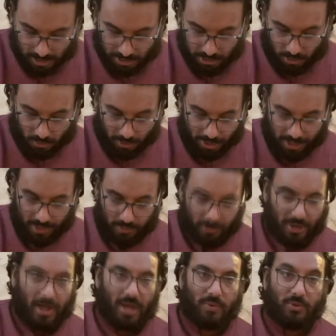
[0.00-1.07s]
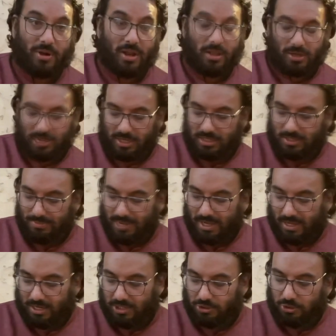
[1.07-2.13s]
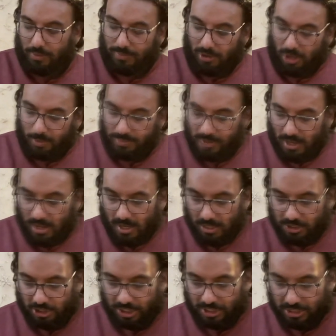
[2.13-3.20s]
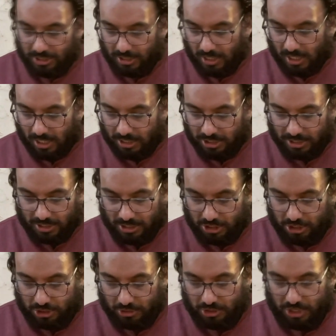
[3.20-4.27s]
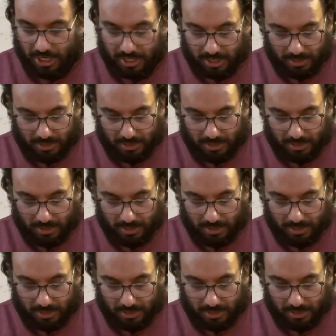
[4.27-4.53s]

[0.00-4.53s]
don't worry, we're not looking to make it into a pulp. Just gently